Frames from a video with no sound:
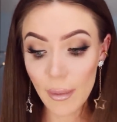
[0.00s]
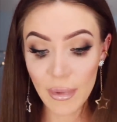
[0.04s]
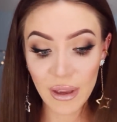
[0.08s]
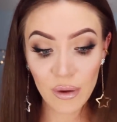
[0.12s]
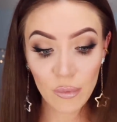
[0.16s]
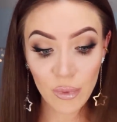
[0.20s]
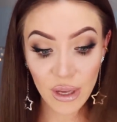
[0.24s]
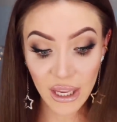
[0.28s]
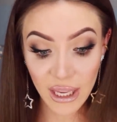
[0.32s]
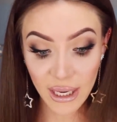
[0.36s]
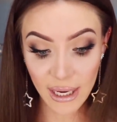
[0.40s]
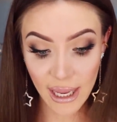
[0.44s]
I
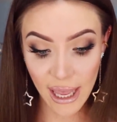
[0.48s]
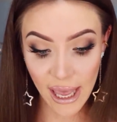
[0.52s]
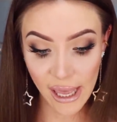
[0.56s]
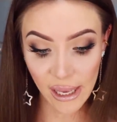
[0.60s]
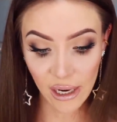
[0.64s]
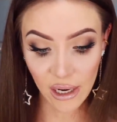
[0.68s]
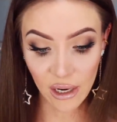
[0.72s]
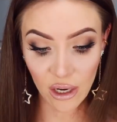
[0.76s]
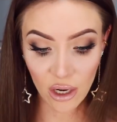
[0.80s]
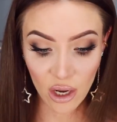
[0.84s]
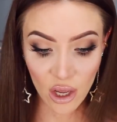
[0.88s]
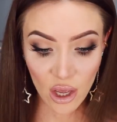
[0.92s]
mean, we can
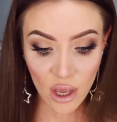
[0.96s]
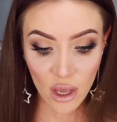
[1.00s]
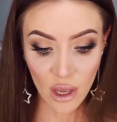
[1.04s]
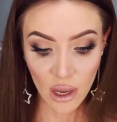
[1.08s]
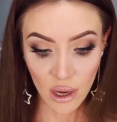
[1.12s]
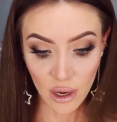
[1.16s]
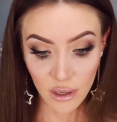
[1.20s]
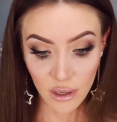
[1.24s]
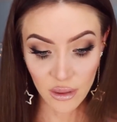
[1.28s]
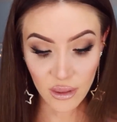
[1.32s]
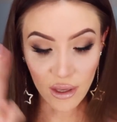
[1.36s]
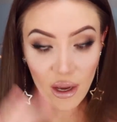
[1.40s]
edit
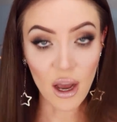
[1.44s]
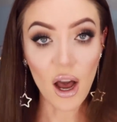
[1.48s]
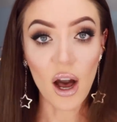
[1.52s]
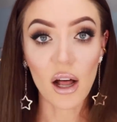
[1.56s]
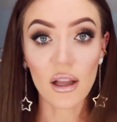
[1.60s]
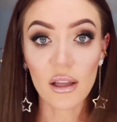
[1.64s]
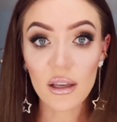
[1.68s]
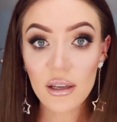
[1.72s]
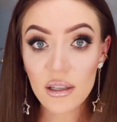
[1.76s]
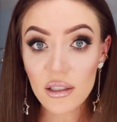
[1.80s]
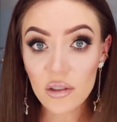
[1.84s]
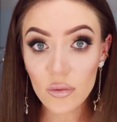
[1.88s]
the
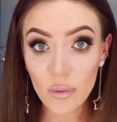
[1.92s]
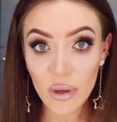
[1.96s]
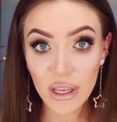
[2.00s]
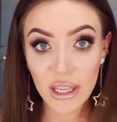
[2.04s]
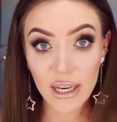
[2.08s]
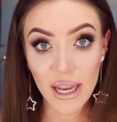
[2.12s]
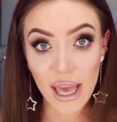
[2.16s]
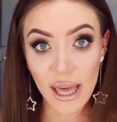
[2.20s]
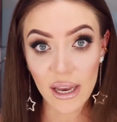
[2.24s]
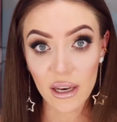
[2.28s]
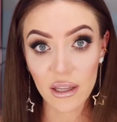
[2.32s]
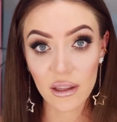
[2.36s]
colors, we
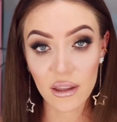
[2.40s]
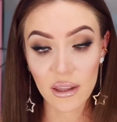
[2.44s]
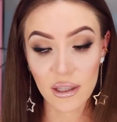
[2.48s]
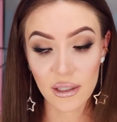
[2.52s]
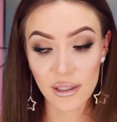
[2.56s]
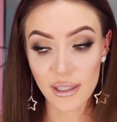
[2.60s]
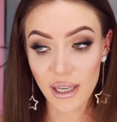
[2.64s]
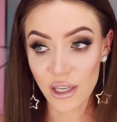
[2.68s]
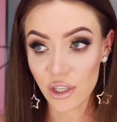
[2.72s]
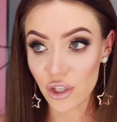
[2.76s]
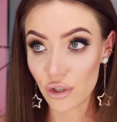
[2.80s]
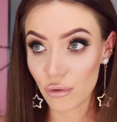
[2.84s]
can edit the
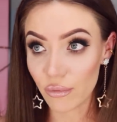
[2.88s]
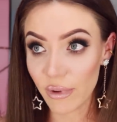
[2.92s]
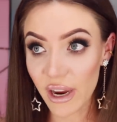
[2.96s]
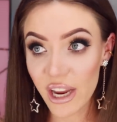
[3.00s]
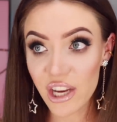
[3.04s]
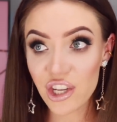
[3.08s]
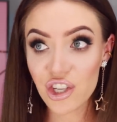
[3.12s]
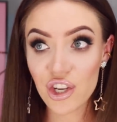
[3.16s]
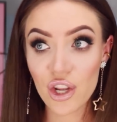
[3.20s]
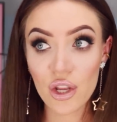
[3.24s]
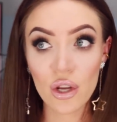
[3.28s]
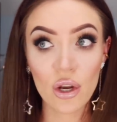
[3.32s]

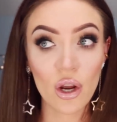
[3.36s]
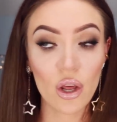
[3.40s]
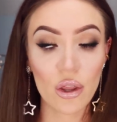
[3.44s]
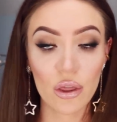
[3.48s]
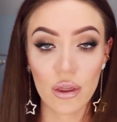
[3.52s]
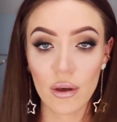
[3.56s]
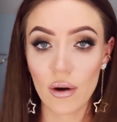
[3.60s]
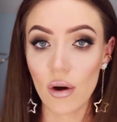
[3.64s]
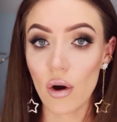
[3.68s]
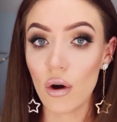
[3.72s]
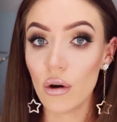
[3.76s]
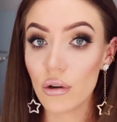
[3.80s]
saturation,
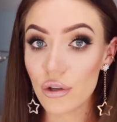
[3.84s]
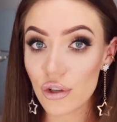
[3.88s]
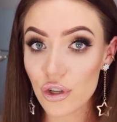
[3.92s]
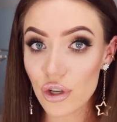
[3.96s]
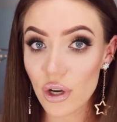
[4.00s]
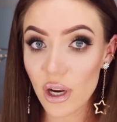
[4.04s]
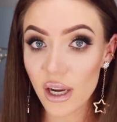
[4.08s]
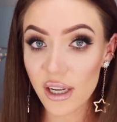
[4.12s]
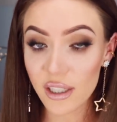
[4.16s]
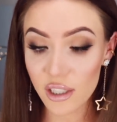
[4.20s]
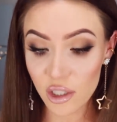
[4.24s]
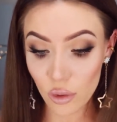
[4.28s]
the
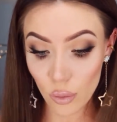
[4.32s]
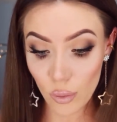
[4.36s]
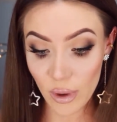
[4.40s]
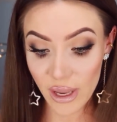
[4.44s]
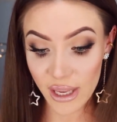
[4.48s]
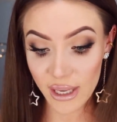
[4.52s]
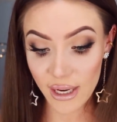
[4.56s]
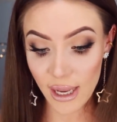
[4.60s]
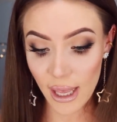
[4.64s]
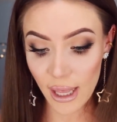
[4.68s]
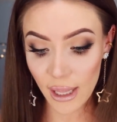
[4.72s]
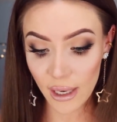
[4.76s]
contrast, we
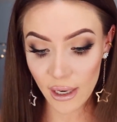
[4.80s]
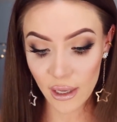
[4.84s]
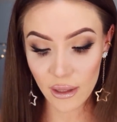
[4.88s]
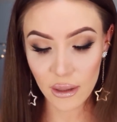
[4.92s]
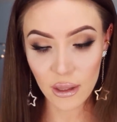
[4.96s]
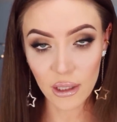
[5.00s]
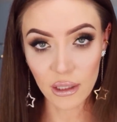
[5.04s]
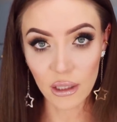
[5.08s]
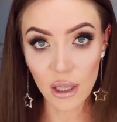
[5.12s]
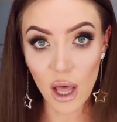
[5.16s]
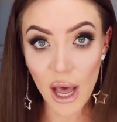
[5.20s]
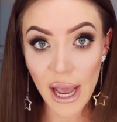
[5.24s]
can
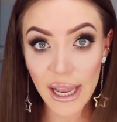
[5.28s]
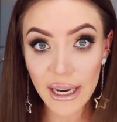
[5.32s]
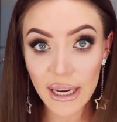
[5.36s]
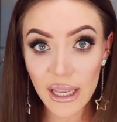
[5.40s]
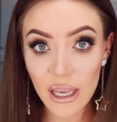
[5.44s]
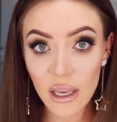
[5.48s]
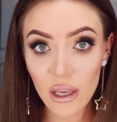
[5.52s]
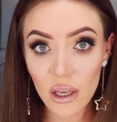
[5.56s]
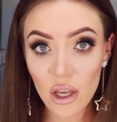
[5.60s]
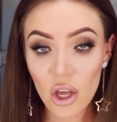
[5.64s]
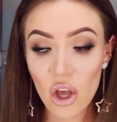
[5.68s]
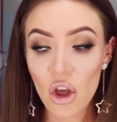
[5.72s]
edit the
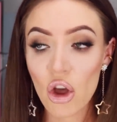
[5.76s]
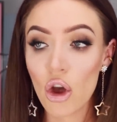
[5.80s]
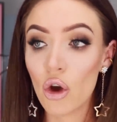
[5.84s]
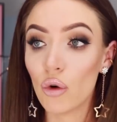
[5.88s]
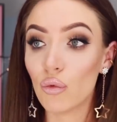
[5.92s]
lighting,